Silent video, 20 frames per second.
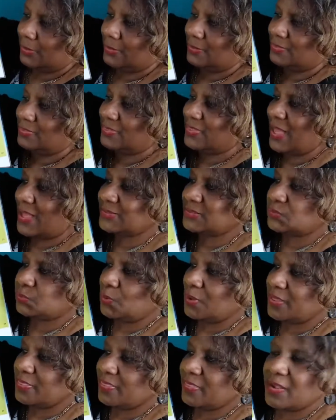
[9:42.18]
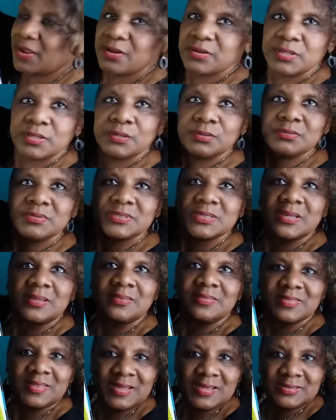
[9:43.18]
That's what they're
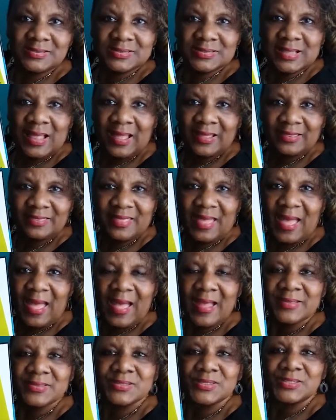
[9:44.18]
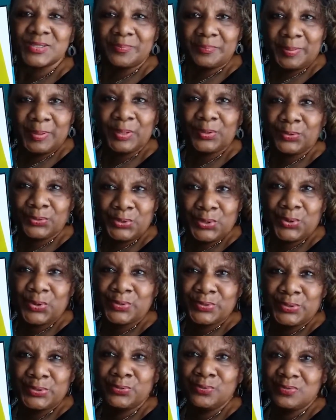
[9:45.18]
using, things like that, to build
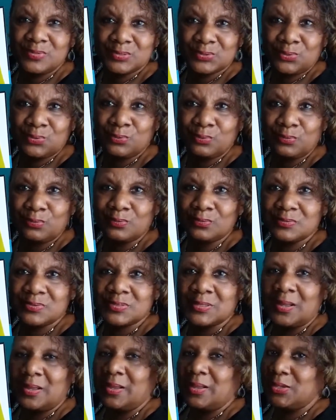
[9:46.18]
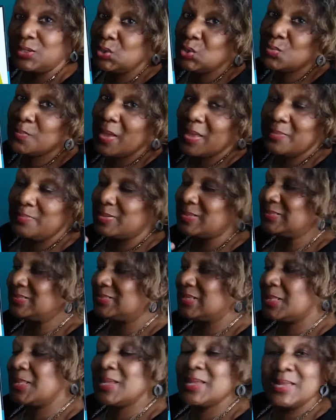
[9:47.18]
your new schools. You may be
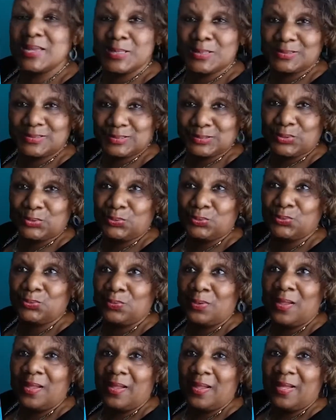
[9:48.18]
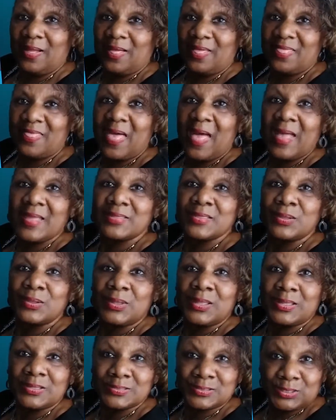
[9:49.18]
sitting in a school that
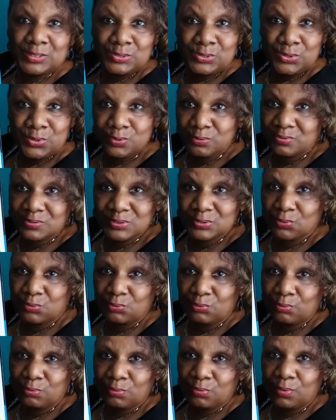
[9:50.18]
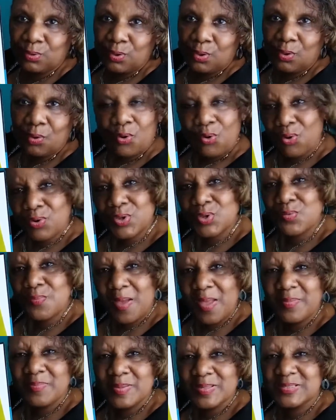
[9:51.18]
is a new school, or you
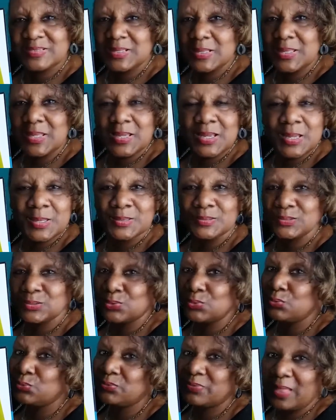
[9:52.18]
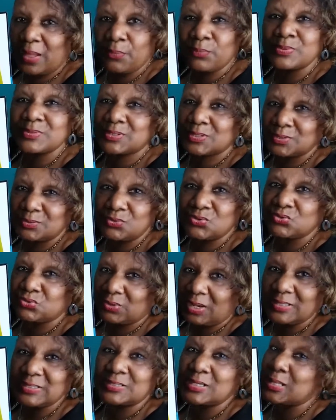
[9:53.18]
may be sitting in a school that was
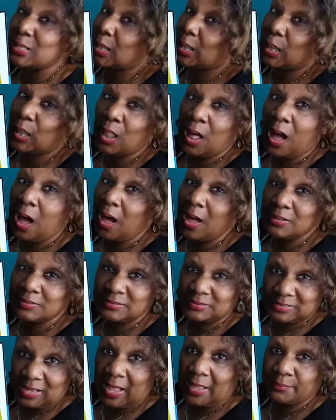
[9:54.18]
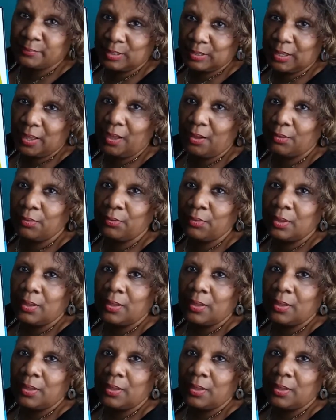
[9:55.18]
constructed a long time ago.